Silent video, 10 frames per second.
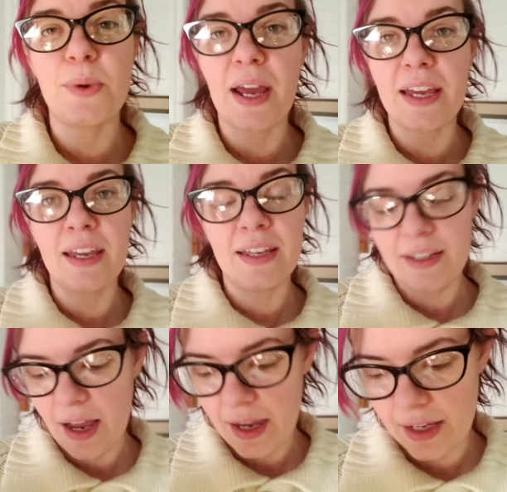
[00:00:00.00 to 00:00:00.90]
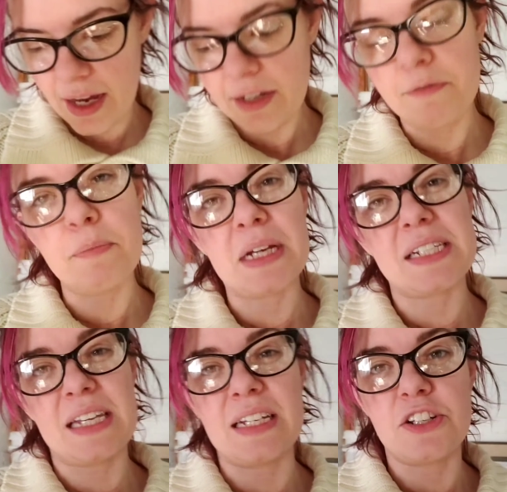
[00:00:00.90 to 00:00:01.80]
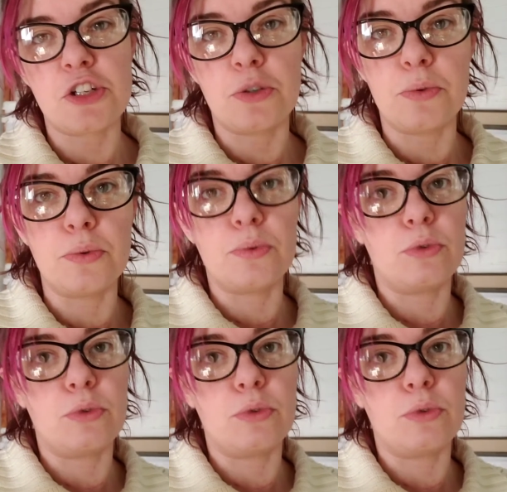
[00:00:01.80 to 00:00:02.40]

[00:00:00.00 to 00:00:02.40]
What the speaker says: what I kind of mix into,